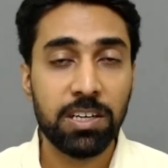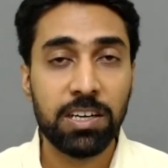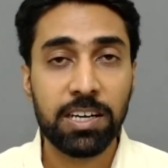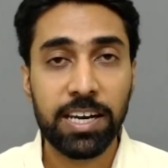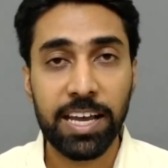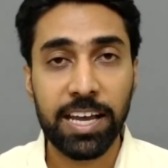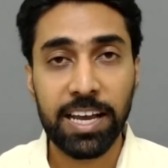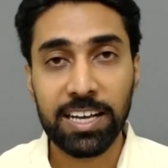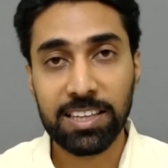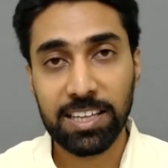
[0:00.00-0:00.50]

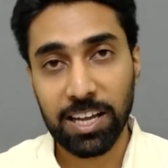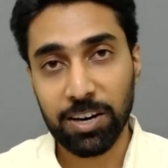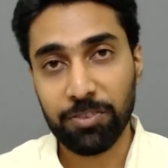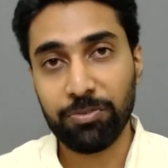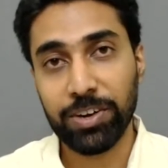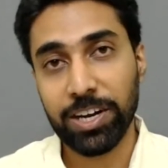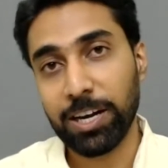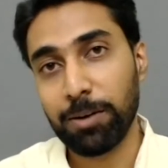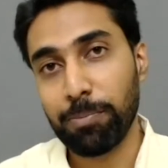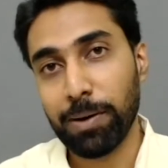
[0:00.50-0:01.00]
take their
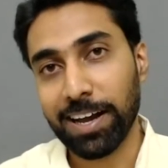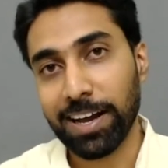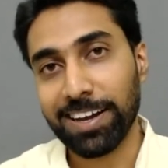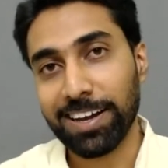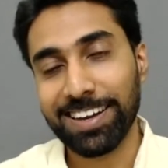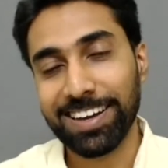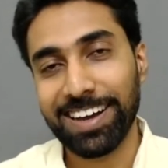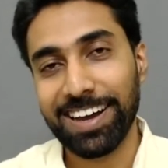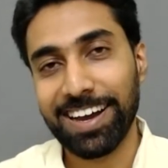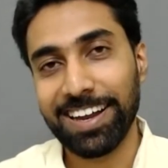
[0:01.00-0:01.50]

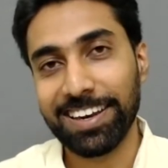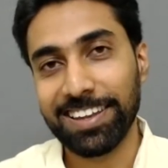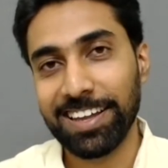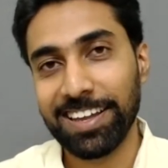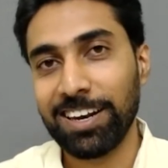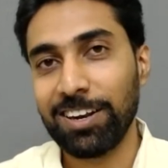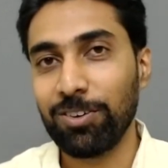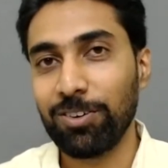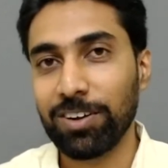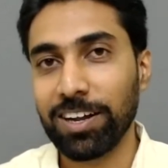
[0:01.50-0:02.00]
feedback, and
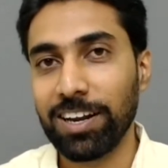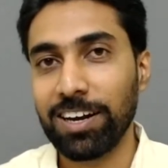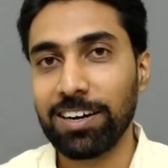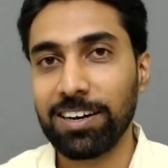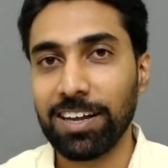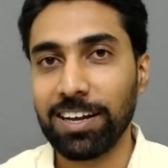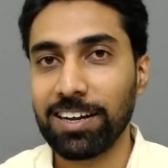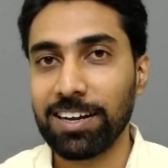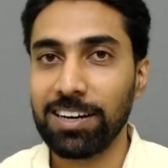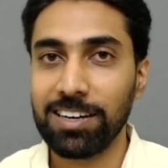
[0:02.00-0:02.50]
then you can
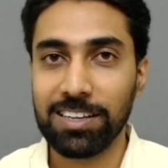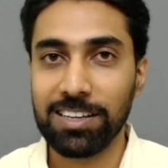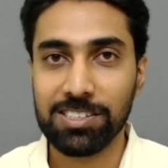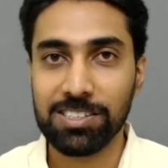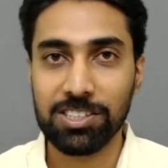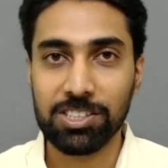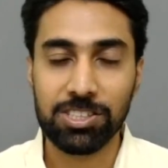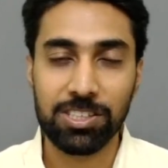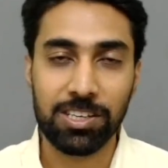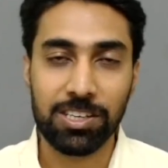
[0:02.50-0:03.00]
take a
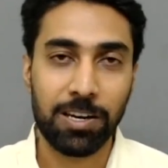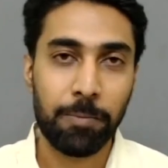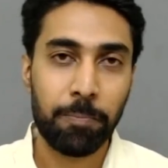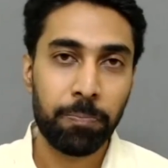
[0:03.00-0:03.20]
decision.